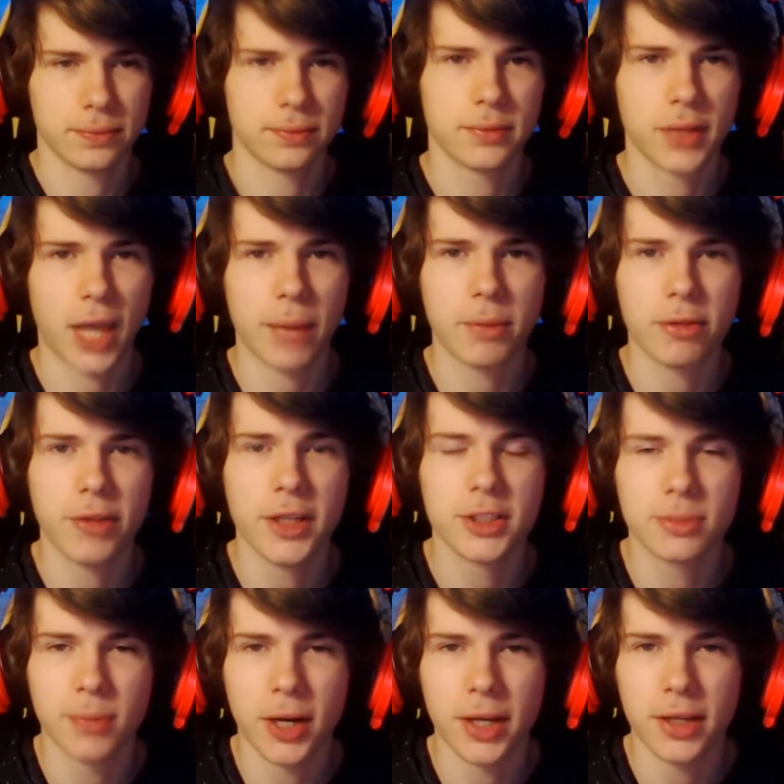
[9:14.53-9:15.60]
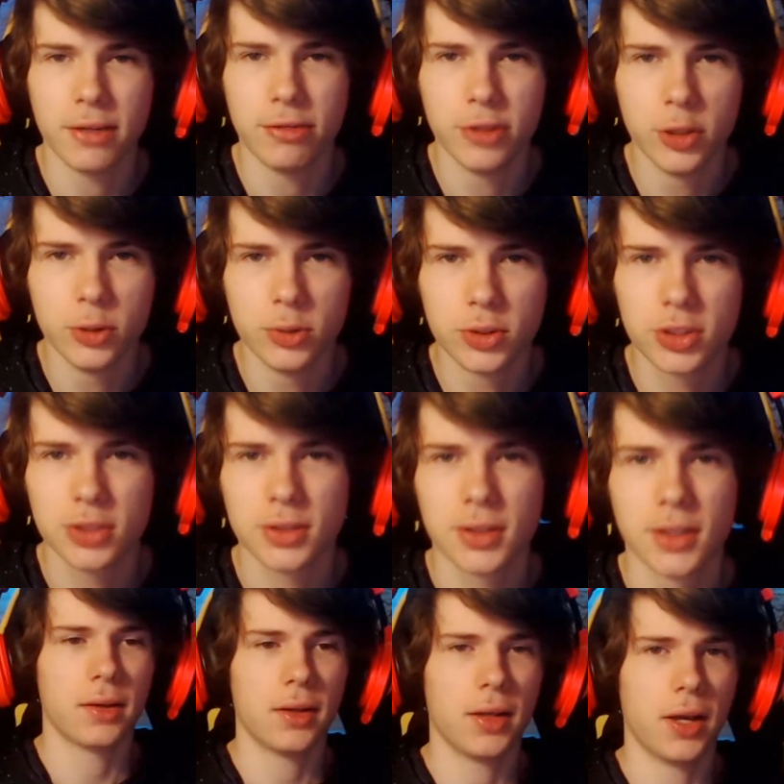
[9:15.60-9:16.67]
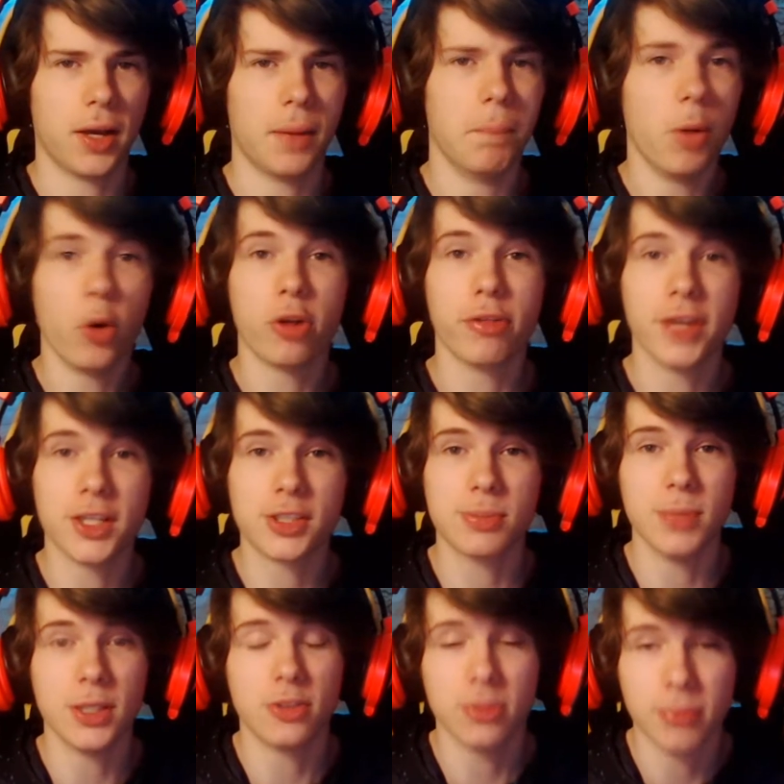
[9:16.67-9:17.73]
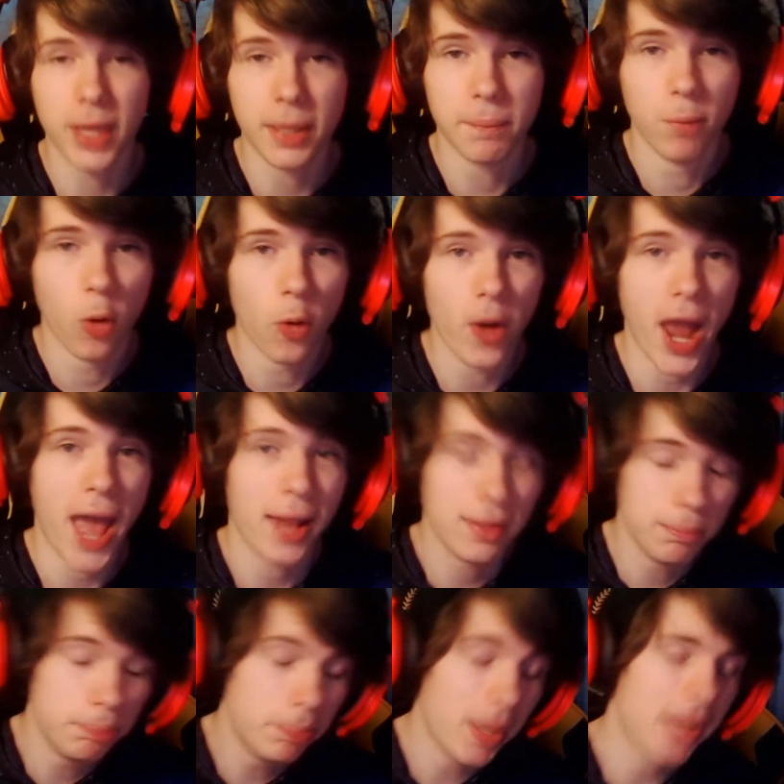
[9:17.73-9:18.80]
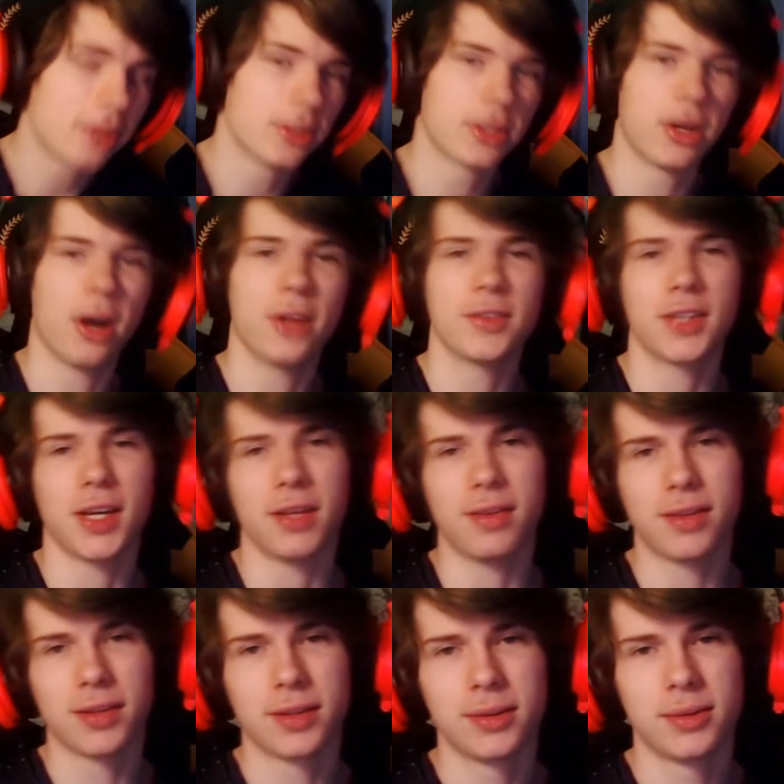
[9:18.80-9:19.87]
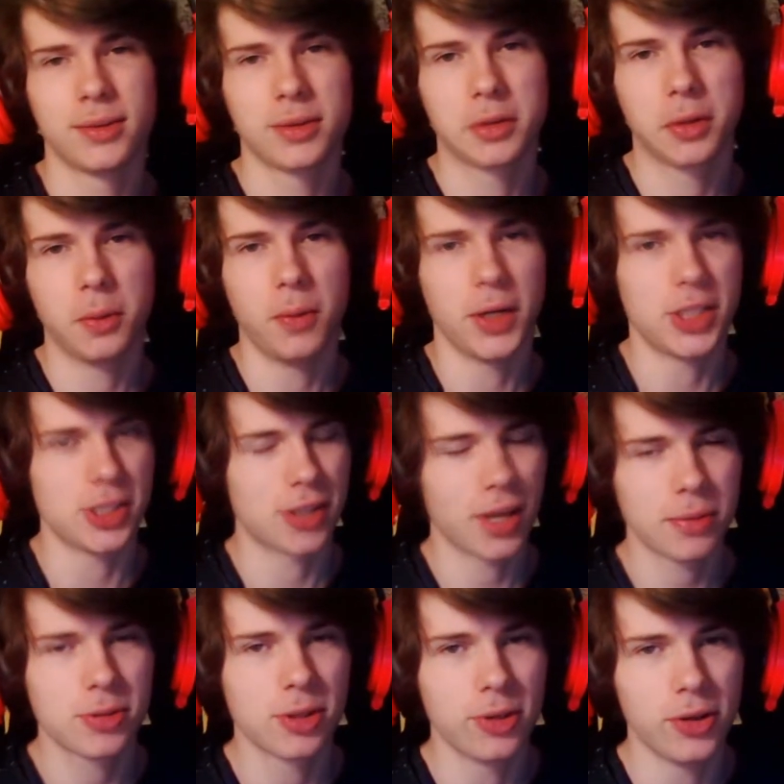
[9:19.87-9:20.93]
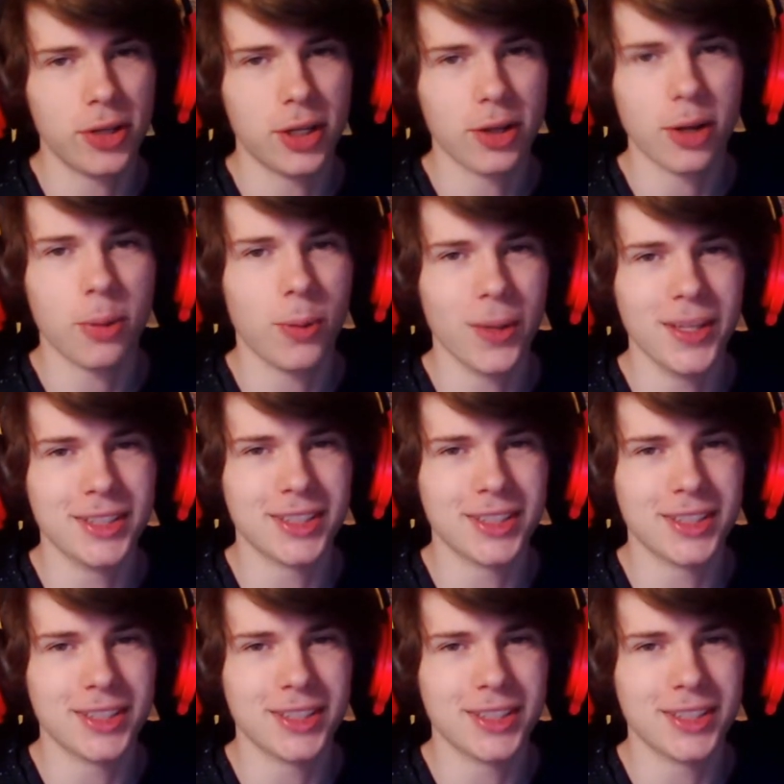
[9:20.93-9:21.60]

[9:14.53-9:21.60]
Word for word: captivates my views, uh, motivates me to make more and better content, which is absolutely not what this